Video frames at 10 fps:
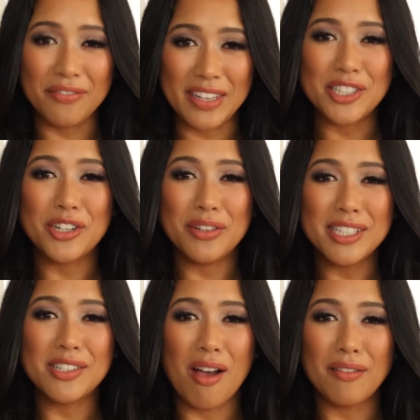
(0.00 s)
to feature
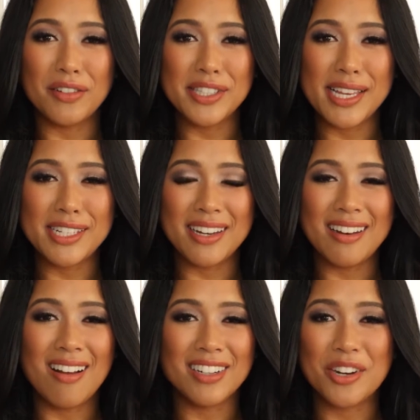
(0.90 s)
this
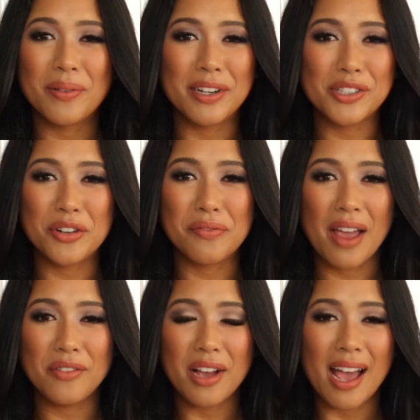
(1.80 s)
conversation on Career
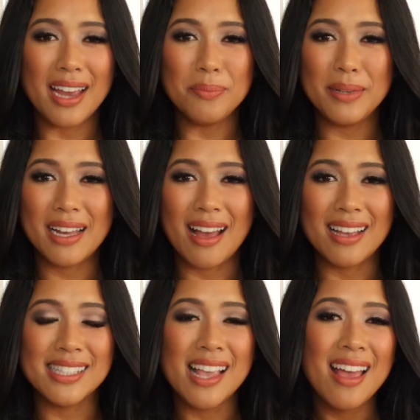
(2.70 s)
Survival Guide
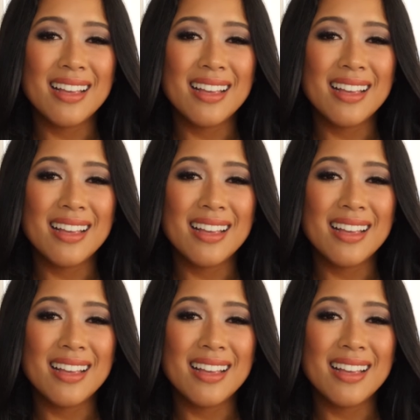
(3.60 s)
because